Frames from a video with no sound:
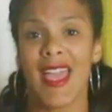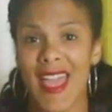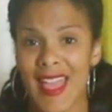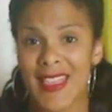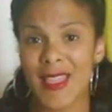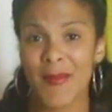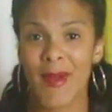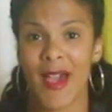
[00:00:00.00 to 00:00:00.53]

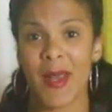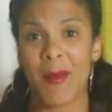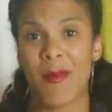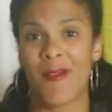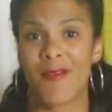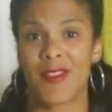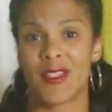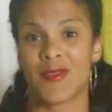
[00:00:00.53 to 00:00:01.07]
In the bottom
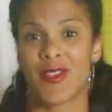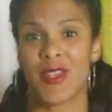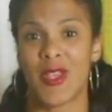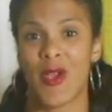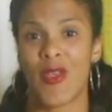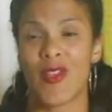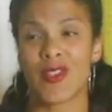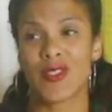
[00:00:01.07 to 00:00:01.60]
of this
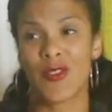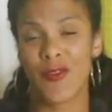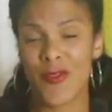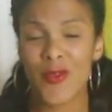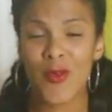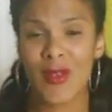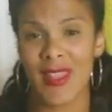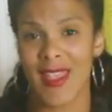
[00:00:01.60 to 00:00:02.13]
video, there's a
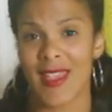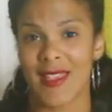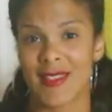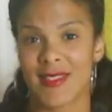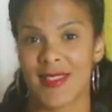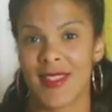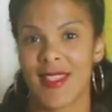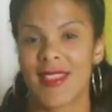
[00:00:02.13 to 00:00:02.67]
few
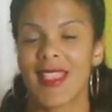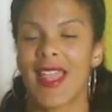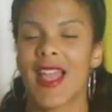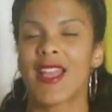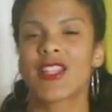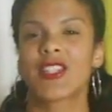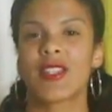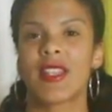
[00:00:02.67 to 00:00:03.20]
links that
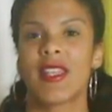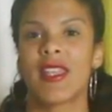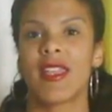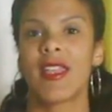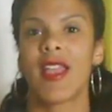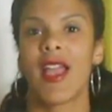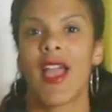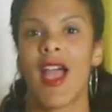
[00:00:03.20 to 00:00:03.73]

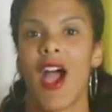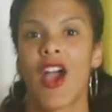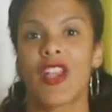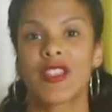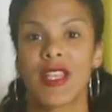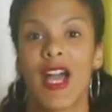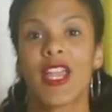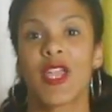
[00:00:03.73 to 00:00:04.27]
actually are
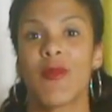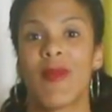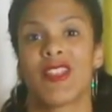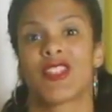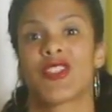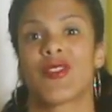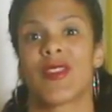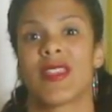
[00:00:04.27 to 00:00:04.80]

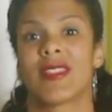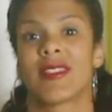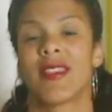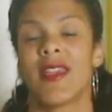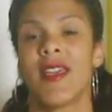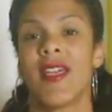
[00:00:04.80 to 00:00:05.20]
documentaries